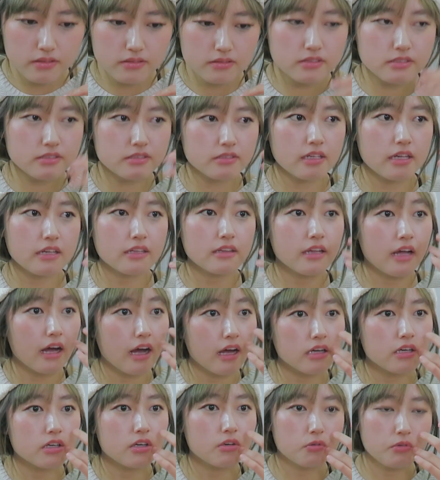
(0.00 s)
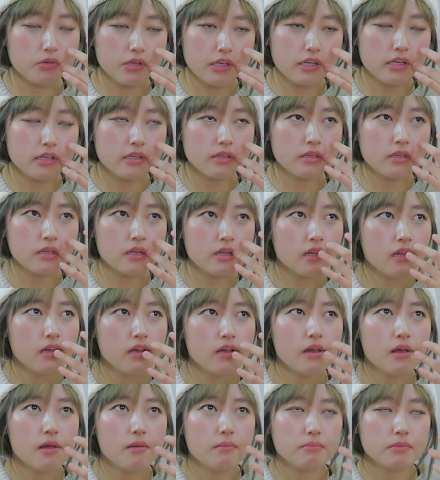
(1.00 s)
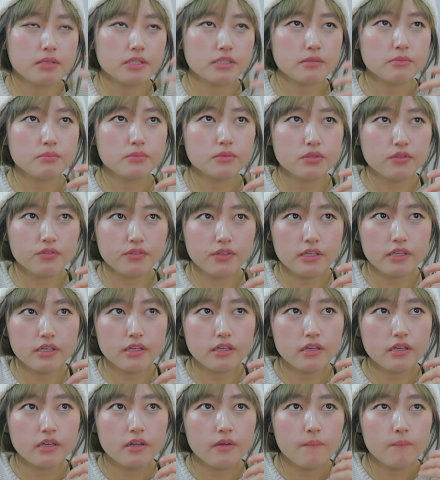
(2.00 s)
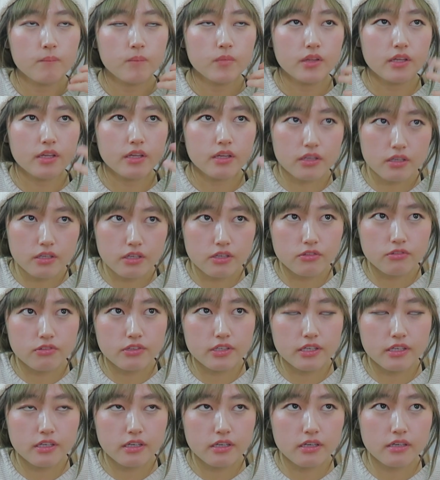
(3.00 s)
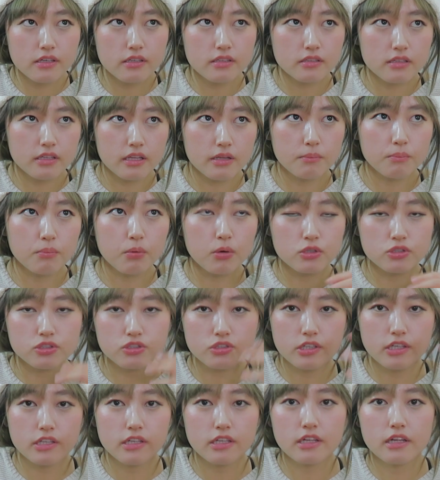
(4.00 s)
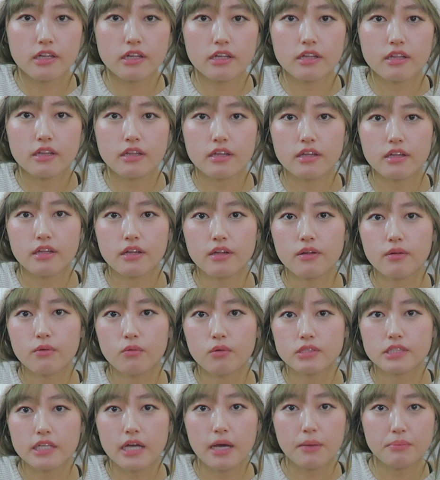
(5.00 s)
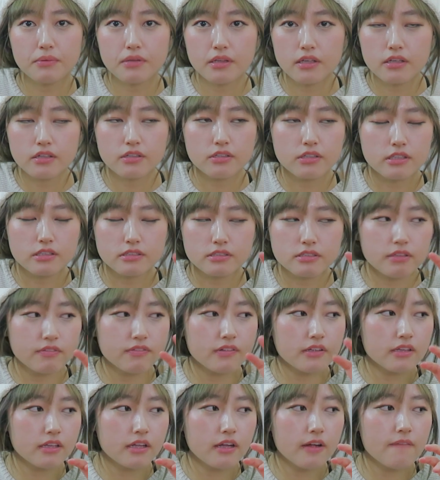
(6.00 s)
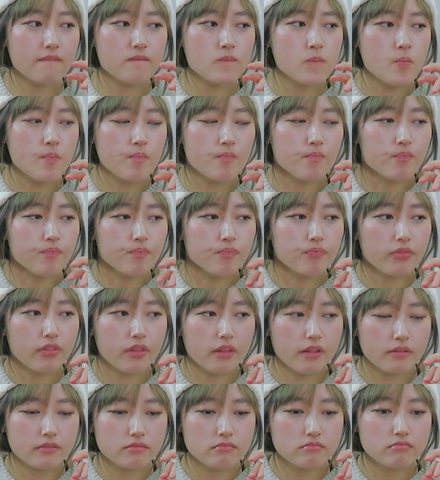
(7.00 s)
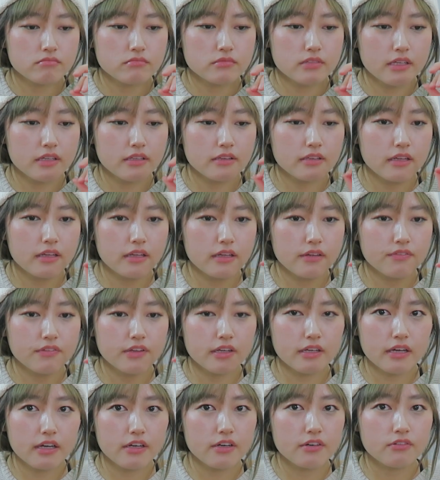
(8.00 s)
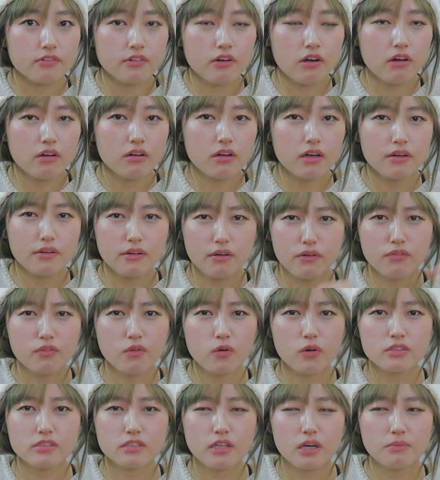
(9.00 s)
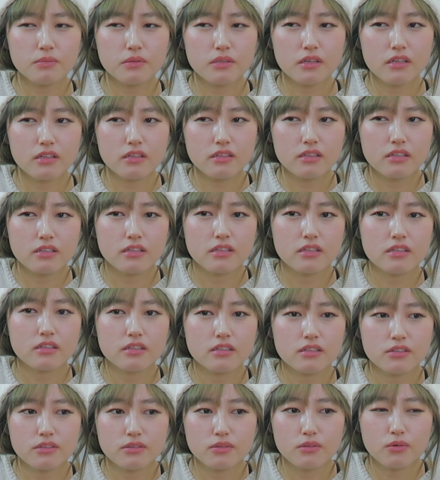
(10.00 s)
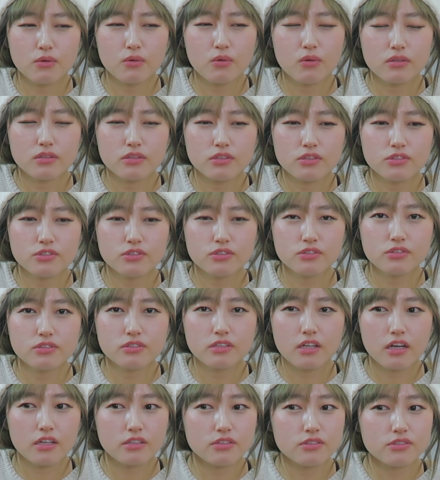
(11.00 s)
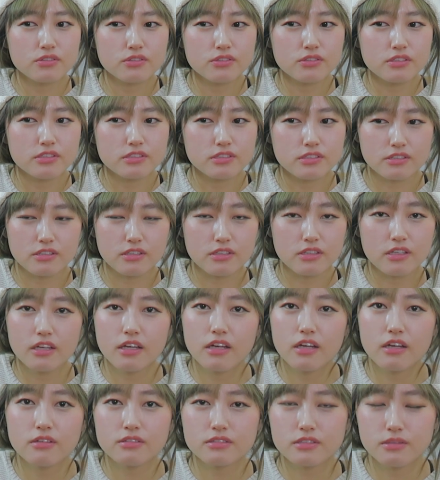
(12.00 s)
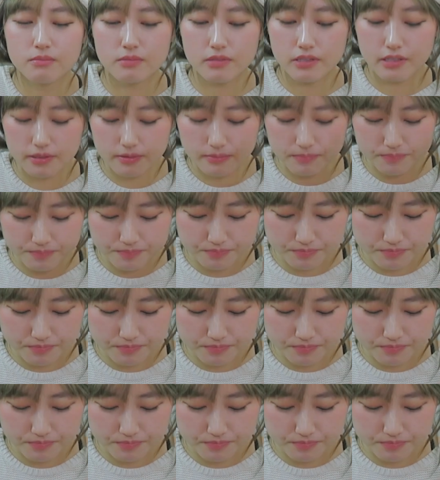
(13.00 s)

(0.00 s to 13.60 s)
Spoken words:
this like non-Korean, makes a movie in Korea, like portraying like what's happening in Korea, stuff like that. And if they get it wrong, of course I'll be kind of like, oh, did you not do your studying or something?